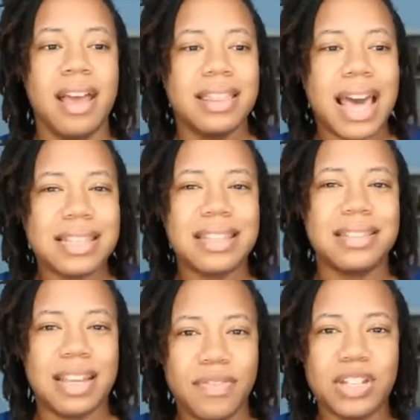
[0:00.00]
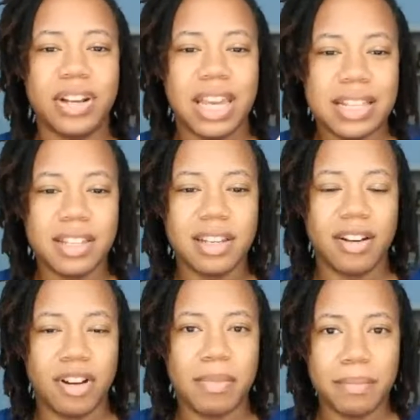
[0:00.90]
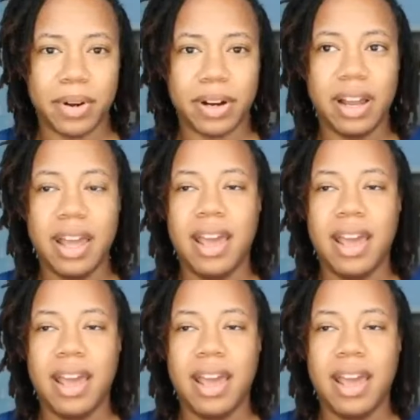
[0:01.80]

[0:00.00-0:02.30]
That's the stuff that your kids are going to remember.